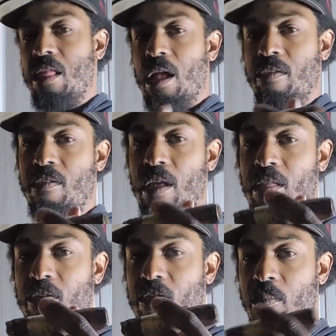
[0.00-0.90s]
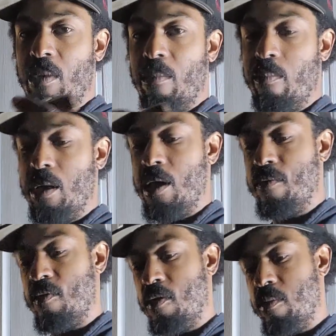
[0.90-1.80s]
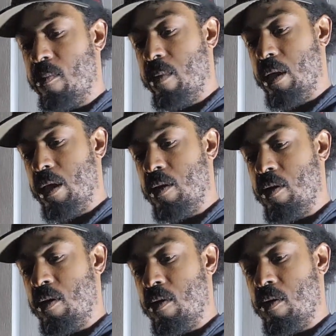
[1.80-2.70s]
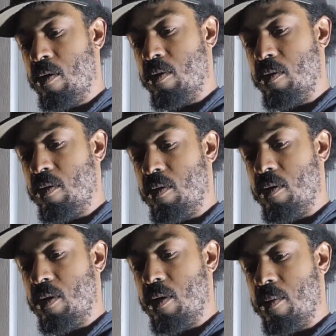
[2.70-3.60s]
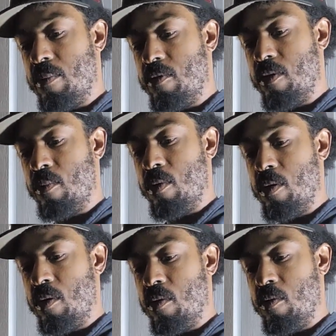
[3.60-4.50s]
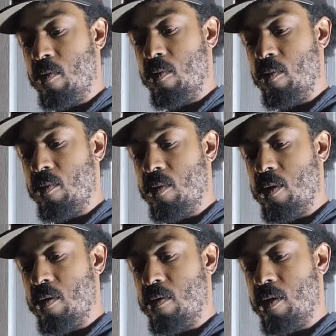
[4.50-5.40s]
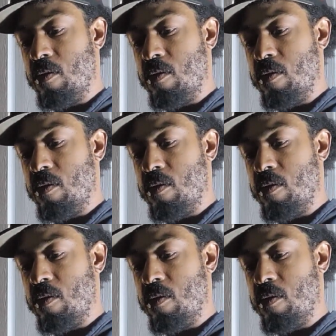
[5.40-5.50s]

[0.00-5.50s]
I'd say this is a bit big for a beginner or someone who doesn't